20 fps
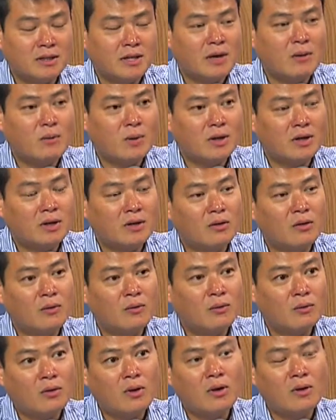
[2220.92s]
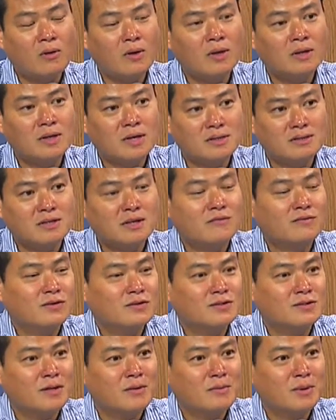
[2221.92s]
that want to grow, and that's
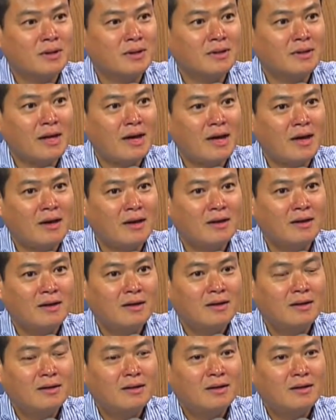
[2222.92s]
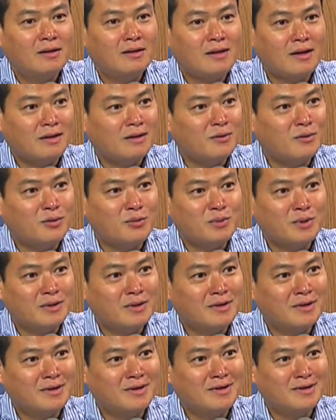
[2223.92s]
definitely something that they will
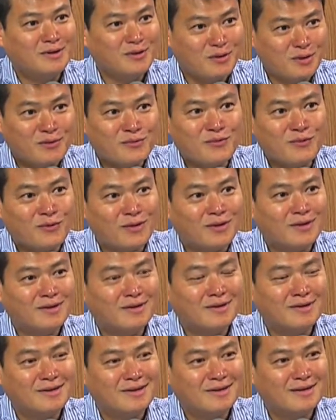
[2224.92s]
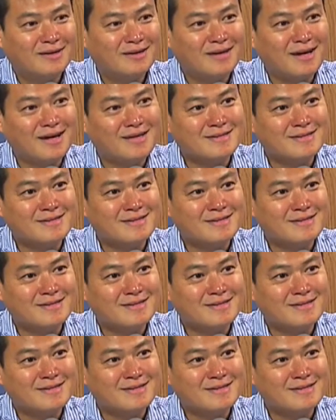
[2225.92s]
be looking for. Yes.